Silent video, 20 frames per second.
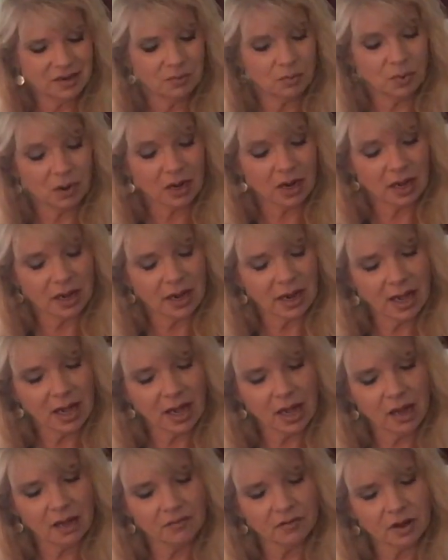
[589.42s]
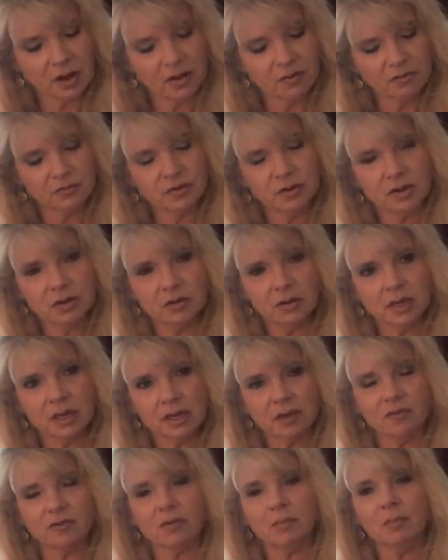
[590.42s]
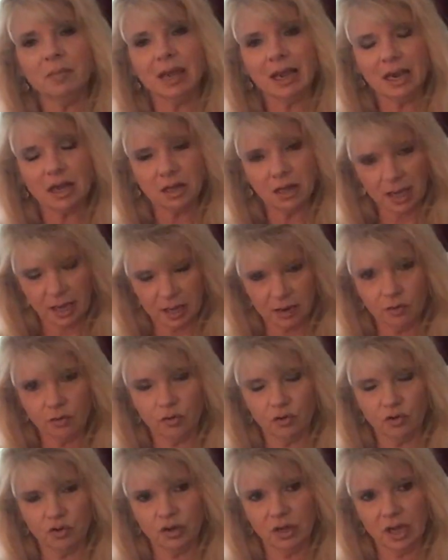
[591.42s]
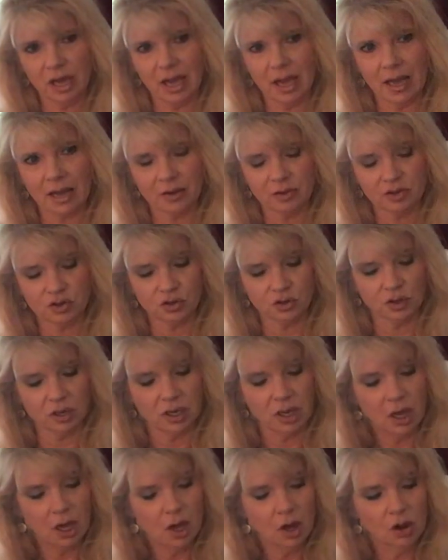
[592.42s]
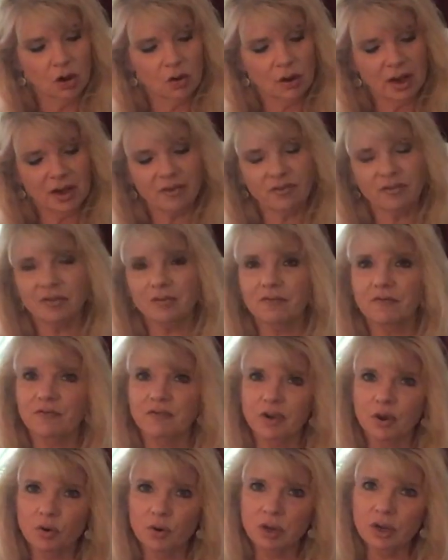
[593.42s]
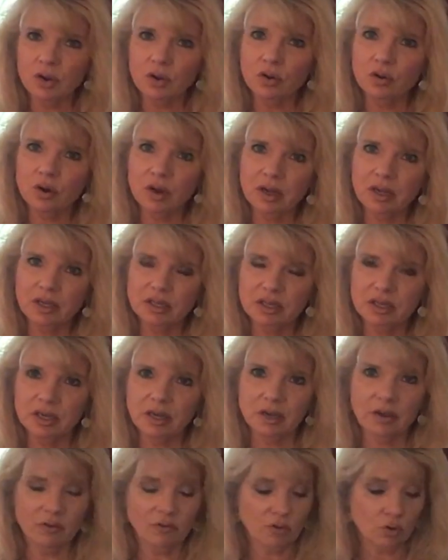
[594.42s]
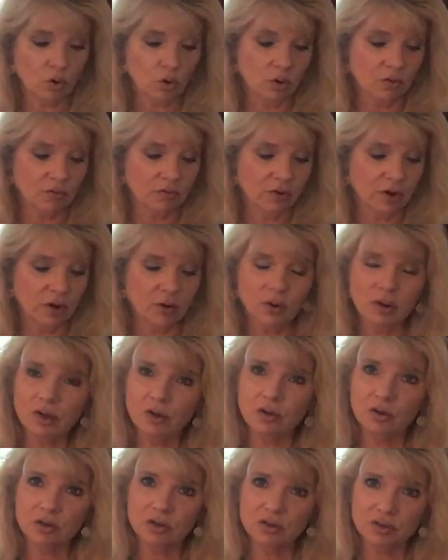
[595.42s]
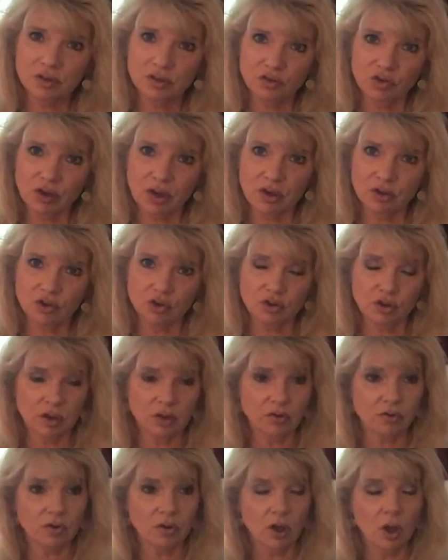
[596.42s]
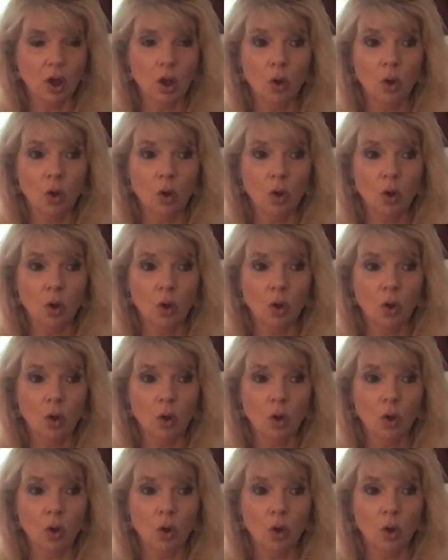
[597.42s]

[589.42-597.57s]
but I feel like it's a male energy actually, who has some very good ideas or very good suggestions,